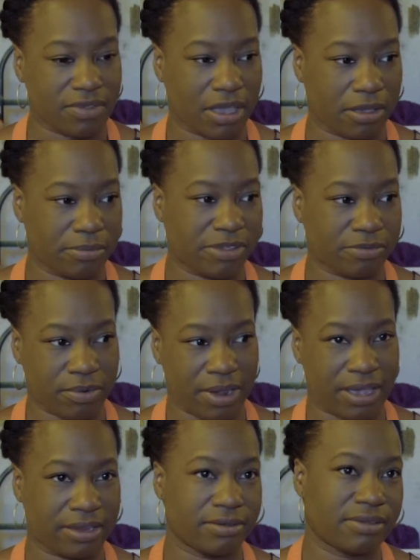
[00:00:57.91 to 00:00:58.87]
is
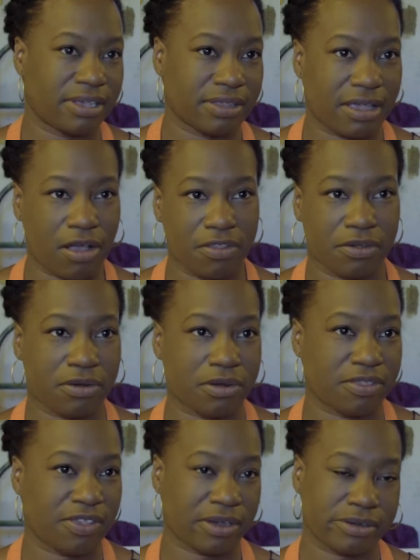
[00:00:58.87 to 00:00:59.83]
red, and like all the
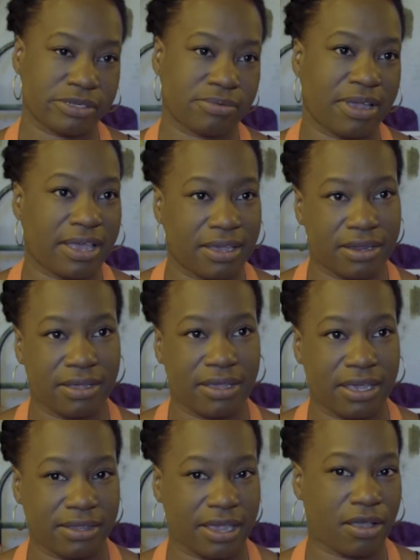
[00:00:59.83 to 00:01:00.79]
earth there is red,
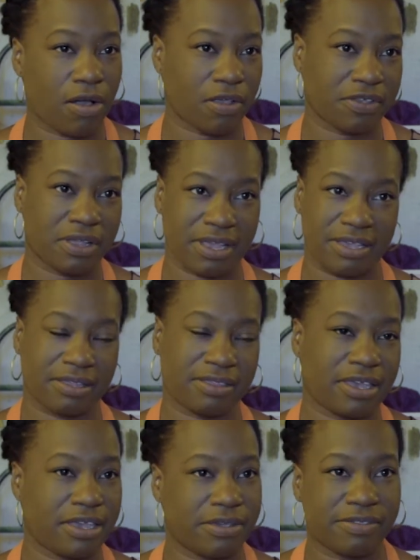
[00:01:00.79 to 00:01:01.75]
and like all the clay that
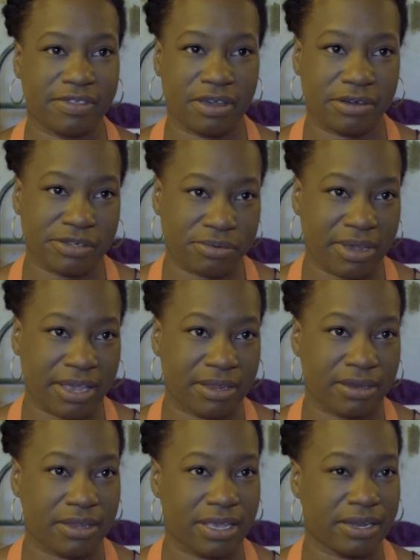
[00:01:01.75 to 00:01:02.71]
they use there is
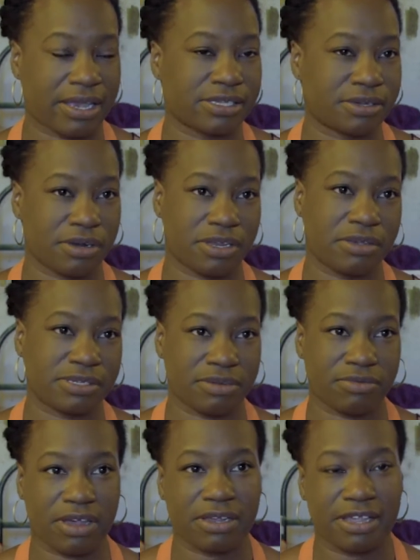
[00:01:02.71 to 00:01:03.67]
red. And I started
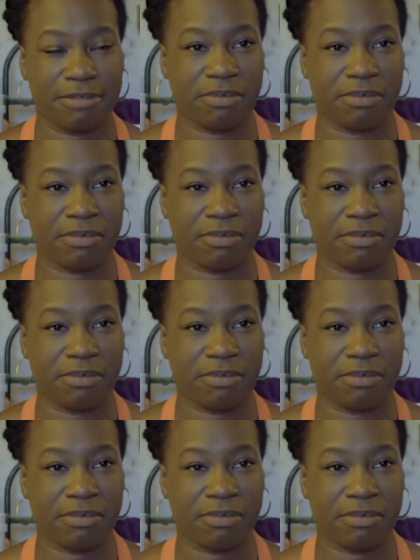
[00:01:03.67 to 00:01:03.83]
using red clay